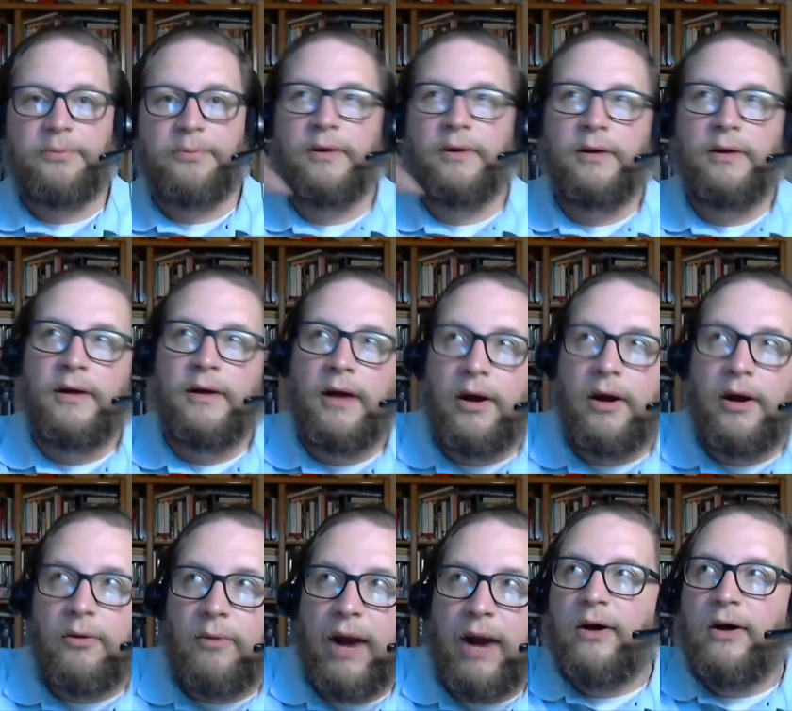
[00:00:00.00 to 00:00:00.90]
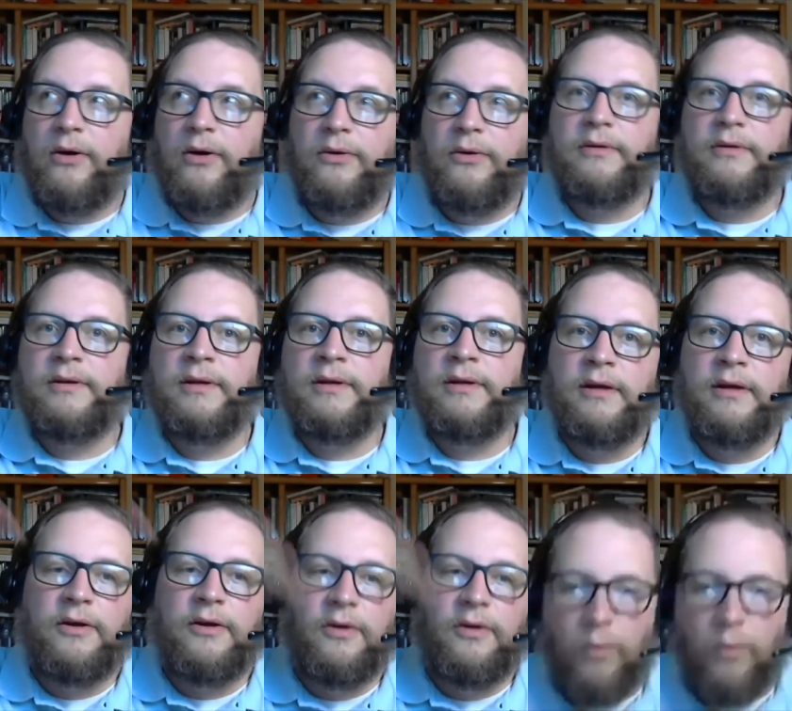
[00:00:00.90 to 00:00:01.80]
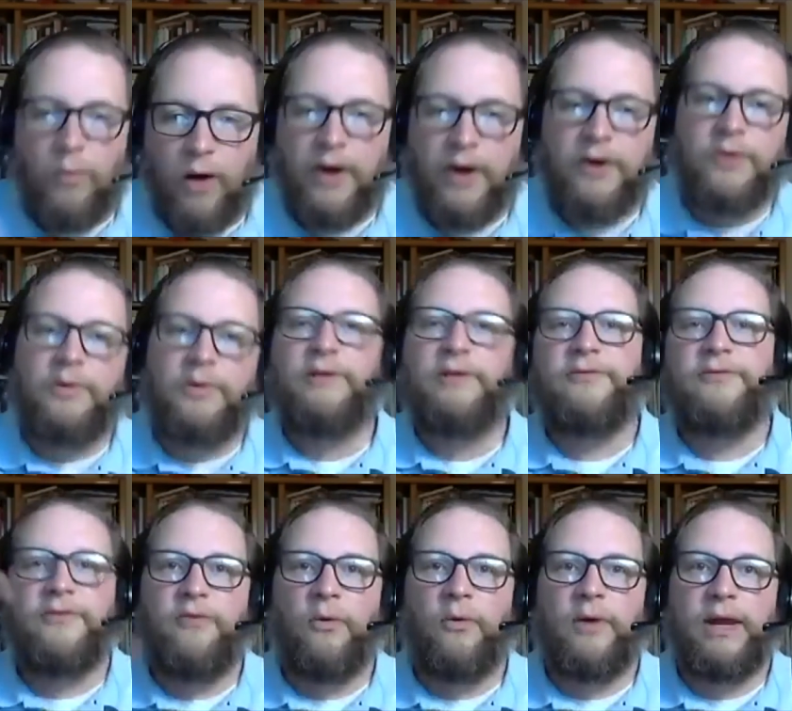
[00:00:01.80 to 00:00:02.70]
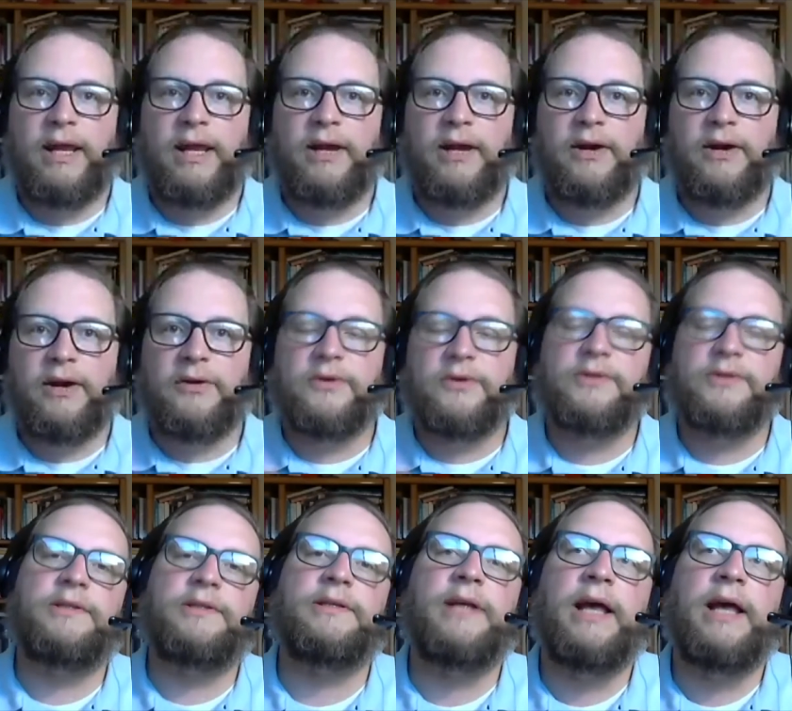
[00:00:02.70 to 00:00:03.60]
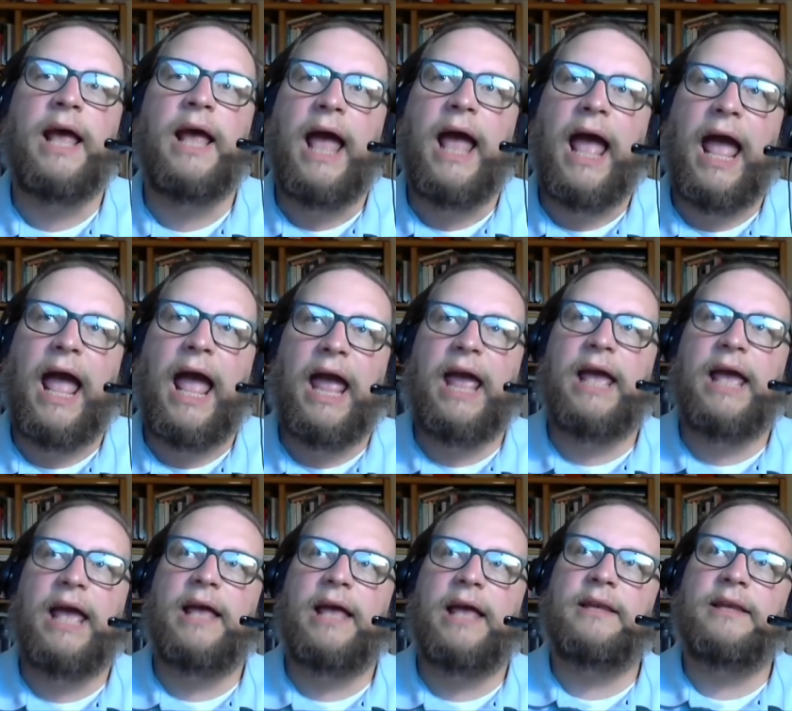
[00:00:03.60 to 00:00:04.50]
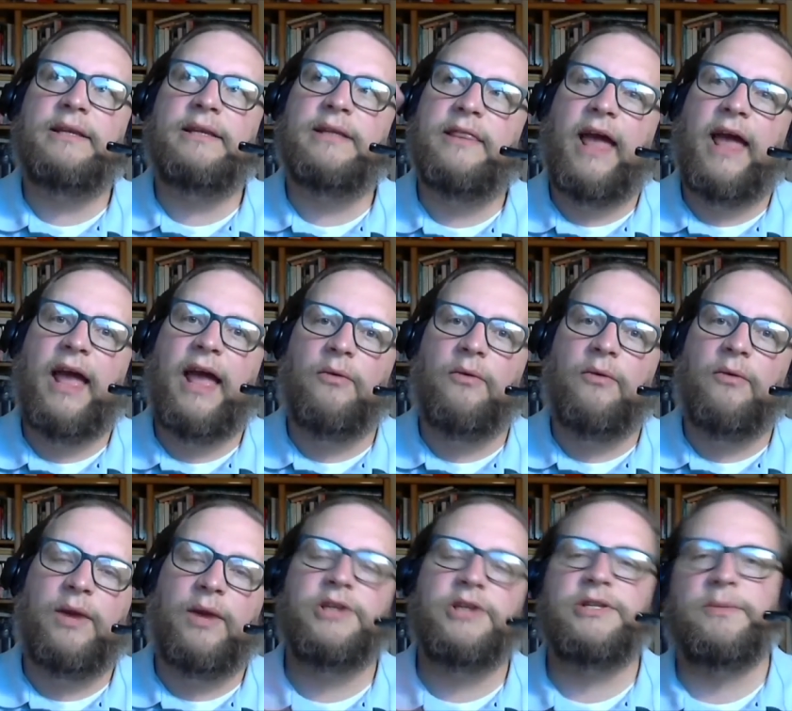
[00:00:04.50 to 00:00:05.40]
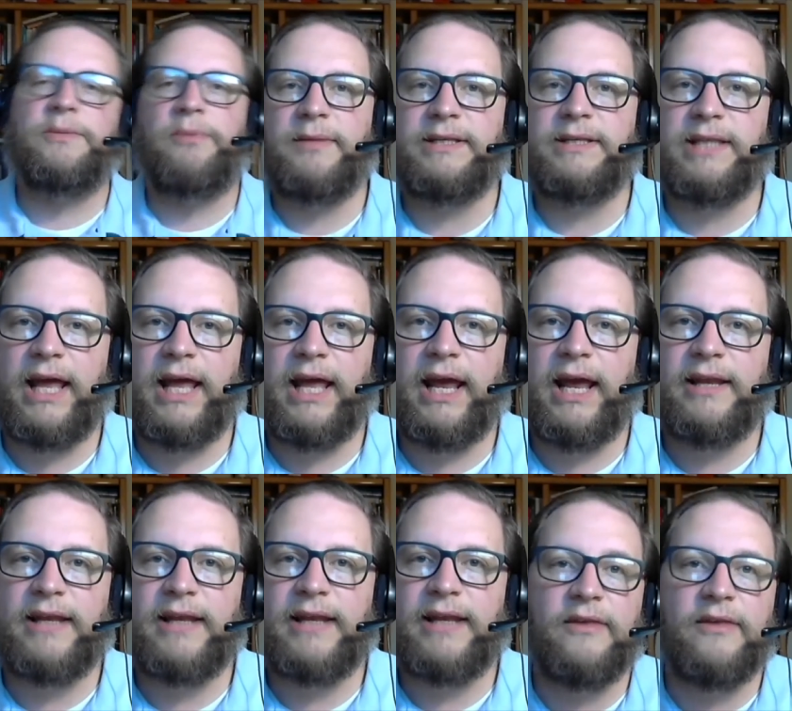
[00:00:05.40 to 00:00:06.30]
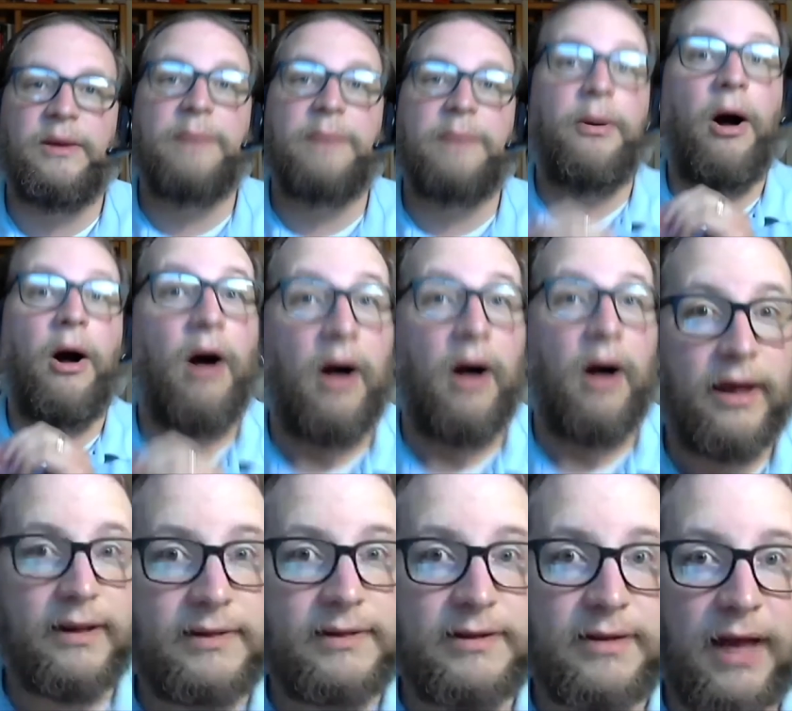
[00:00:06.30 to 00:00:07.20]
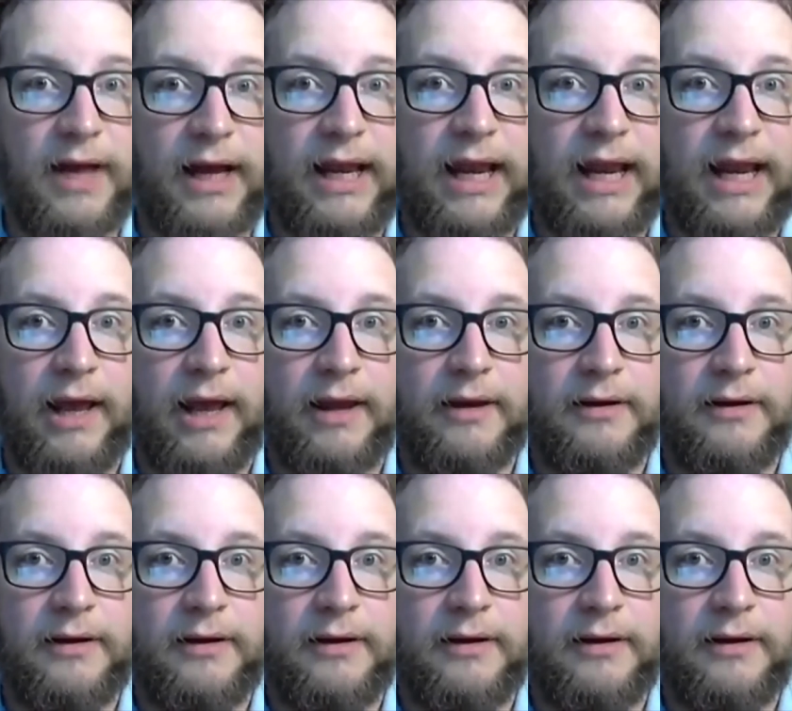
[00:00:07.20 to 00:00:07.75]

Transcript: around, wandering for 40 years, and they reach the promised land, and then we pause again.